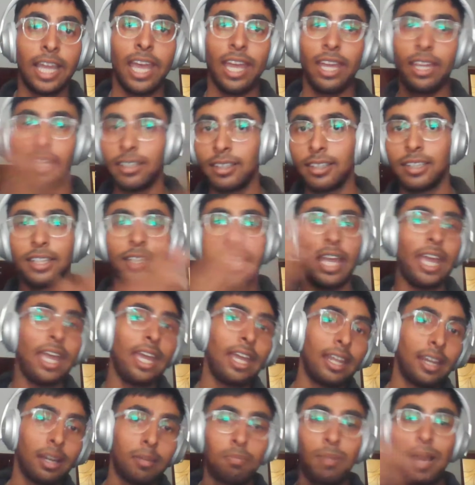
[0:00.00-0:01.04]
yeah.
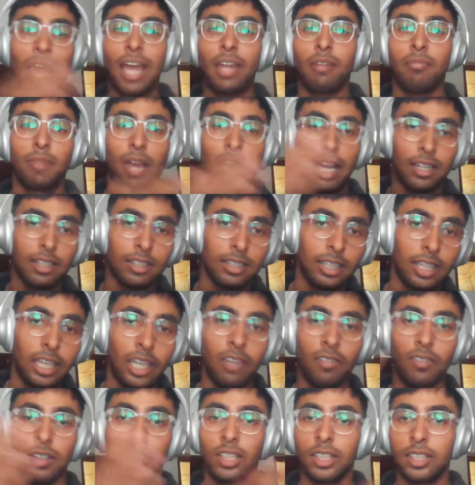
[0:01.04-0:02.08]
They replied back.
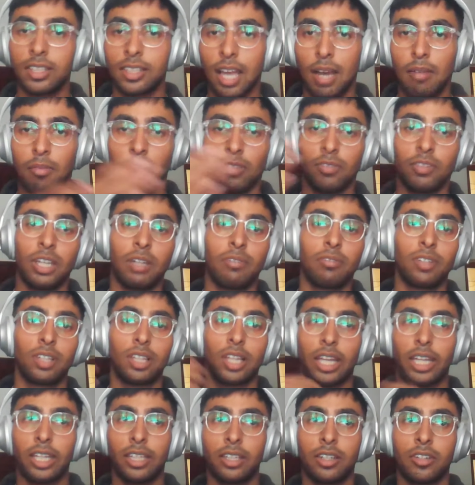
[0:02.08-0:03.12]
Even some of them were
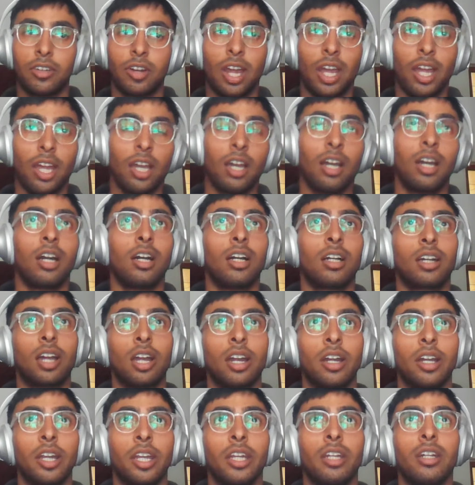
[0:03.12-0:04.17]
like
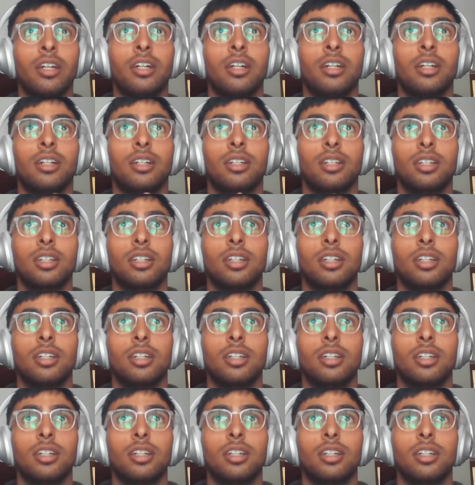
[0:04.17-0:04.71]
career.